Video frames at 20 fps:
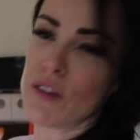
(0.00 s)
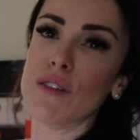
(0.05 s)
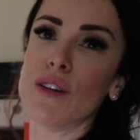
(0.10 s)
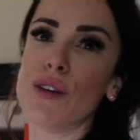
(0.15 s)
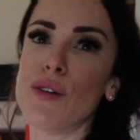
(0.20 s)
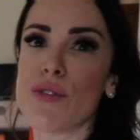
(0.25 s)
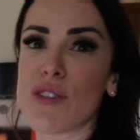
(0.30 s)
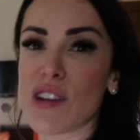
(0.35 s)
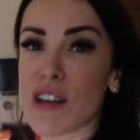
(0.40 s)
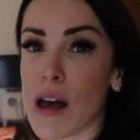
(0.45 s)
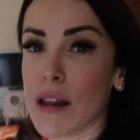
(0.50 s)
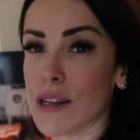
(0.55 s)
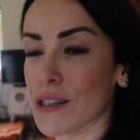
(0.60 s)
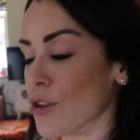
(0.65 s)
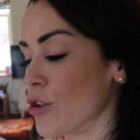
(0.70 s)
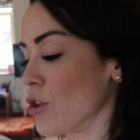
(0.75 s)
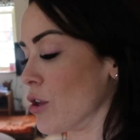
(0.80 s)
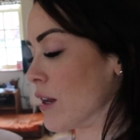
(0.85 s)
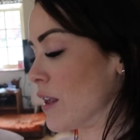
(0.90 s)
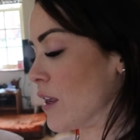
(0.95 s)
you have loads of
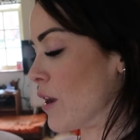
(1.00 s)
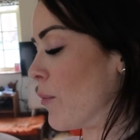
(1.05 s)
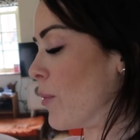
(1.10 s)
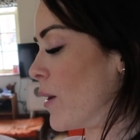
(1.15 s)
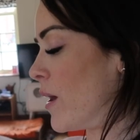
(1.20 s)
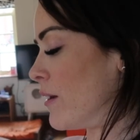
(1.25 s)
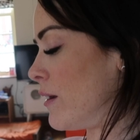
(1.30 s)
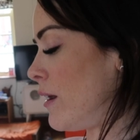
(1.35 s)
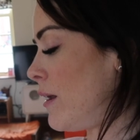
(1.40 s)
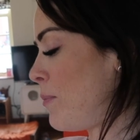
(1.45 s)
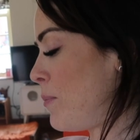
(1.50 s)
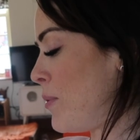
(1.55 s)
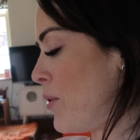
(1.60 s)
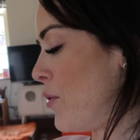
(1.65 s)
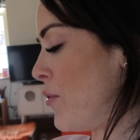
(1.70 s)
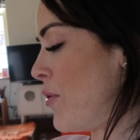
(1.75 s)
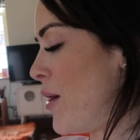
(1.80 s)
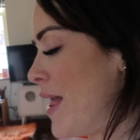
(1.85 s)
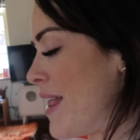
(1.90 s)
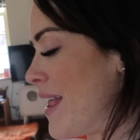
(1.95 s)
collagen in your body,
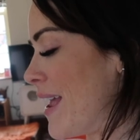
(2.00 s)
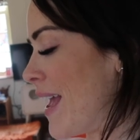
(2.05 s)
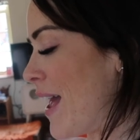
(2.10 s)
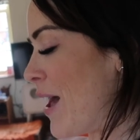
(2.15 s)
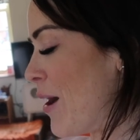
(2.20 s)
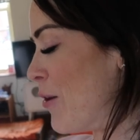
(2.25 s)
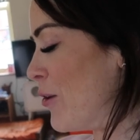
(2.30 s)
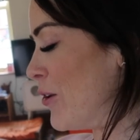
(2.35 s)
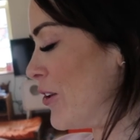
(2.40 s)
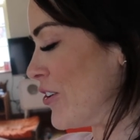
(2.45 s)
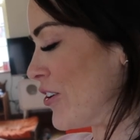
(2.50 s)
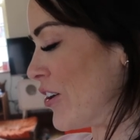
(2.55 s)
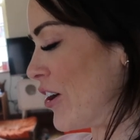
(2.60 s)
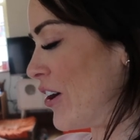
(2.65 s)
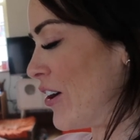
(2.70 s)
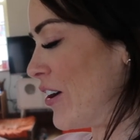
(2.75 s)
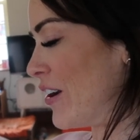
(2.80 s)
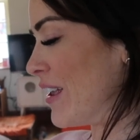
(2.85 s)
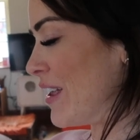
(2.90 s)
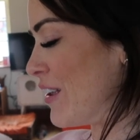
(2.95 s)
but when you get older,